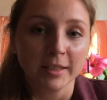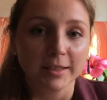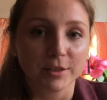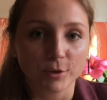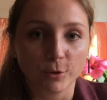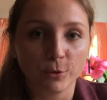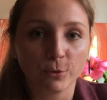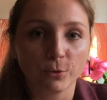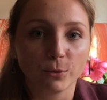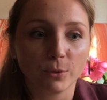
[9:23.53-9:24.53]

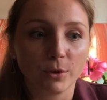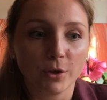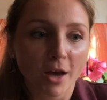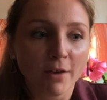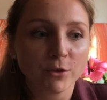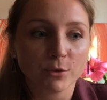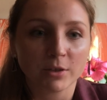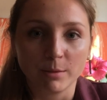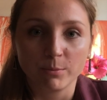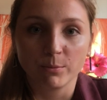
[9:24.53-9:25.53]
So you have to
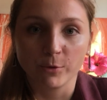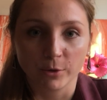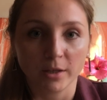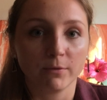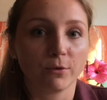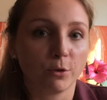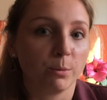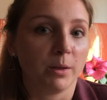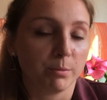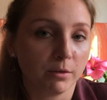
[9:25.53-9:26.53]
keep looking for
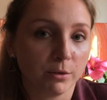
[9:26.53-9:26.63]
people.